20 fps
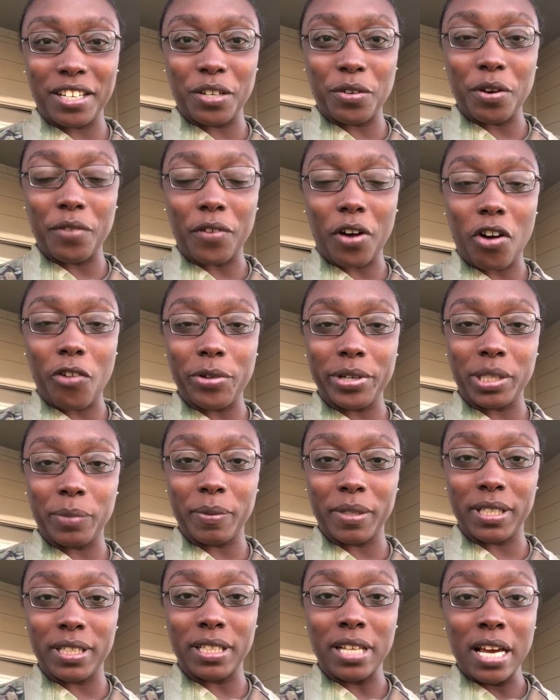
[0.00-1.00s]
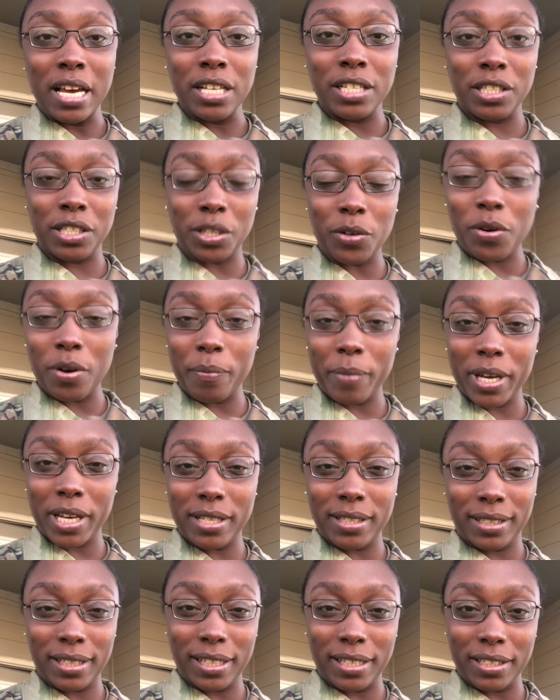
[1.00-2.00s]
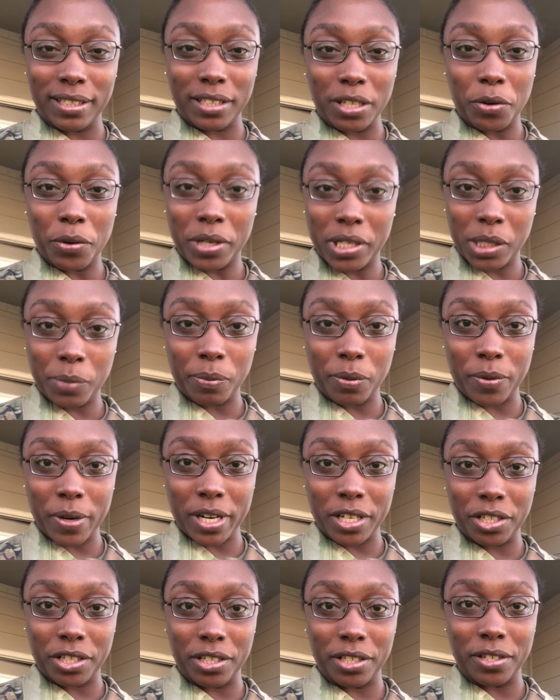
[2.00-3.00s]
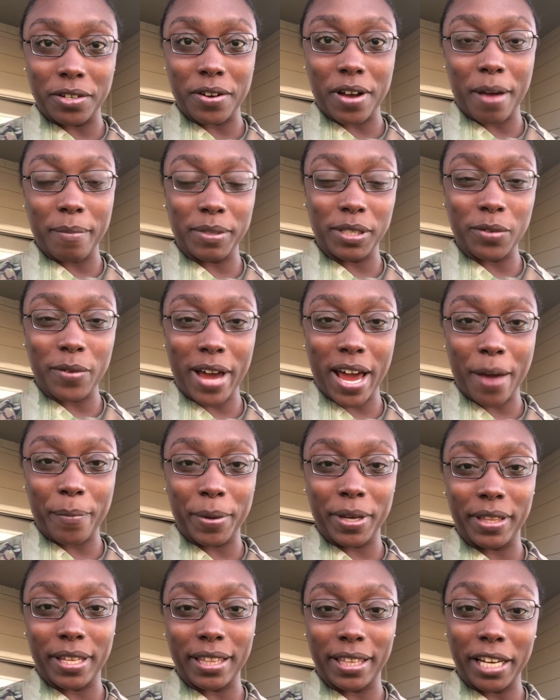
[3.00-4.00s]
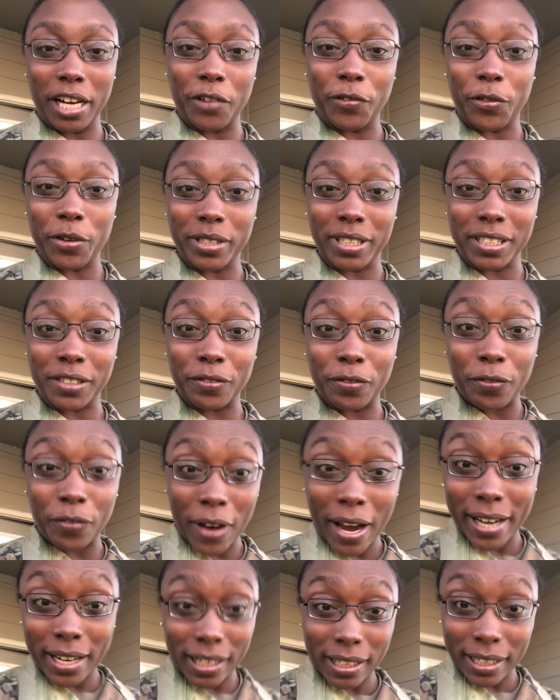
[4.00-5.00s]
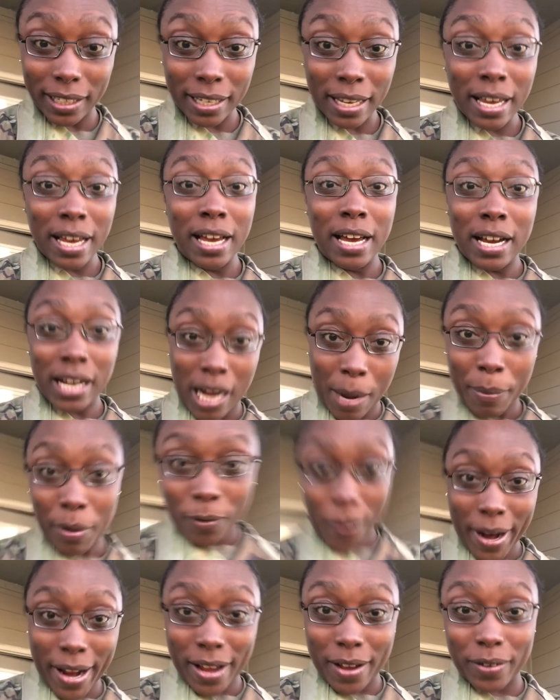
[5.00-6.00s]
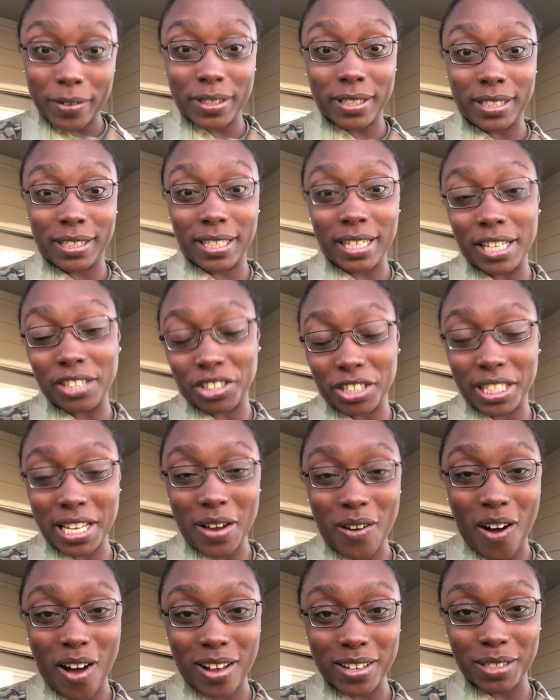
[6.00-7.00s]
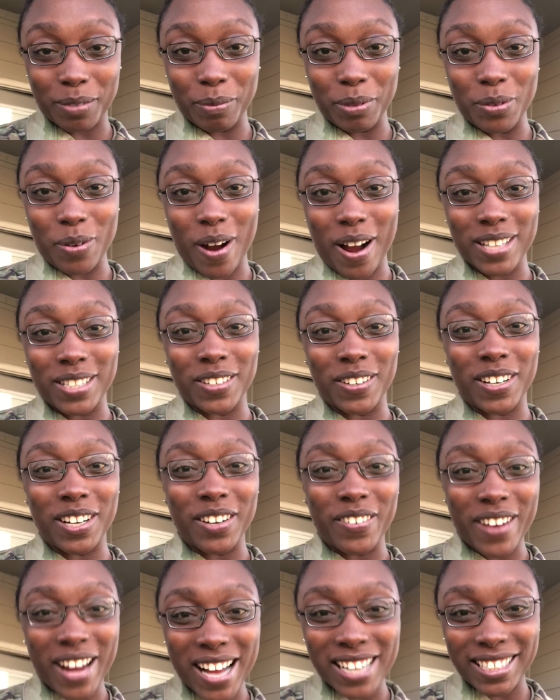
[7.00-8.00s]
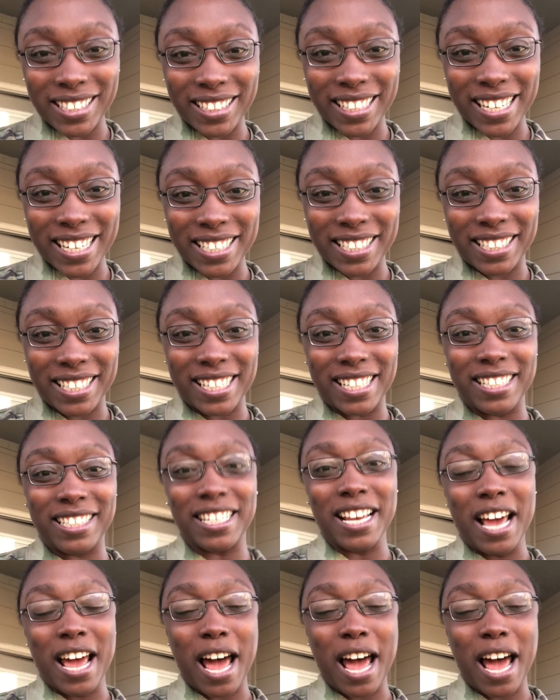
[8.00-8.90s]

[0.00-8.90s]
You have always been so amazing and so inspirational. I'm so happy that the Air Force has finally come around to seeing just how awesome you are. So congratulations.